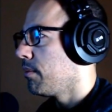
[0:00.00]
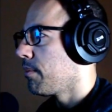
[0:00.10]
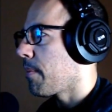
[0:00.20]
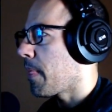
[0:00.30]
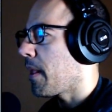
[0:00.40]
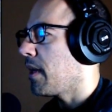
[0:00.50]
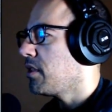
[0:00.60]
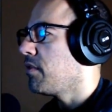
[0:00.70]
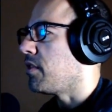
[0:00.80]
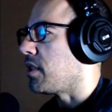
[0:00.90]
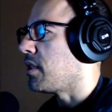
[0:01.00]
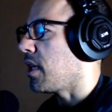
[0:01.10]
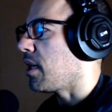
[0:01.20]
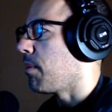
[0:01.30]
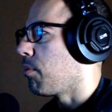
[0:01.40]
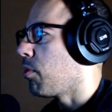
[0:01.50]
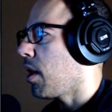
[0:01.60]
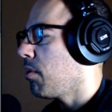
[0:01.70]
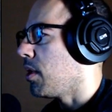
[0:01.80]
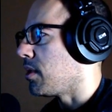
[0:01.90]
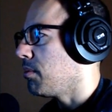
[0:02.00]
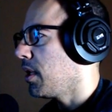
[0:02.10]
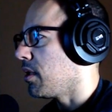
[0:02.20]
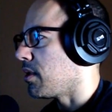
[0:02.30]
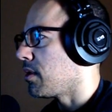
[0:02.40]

I should have just stayed up where I was. My goodness.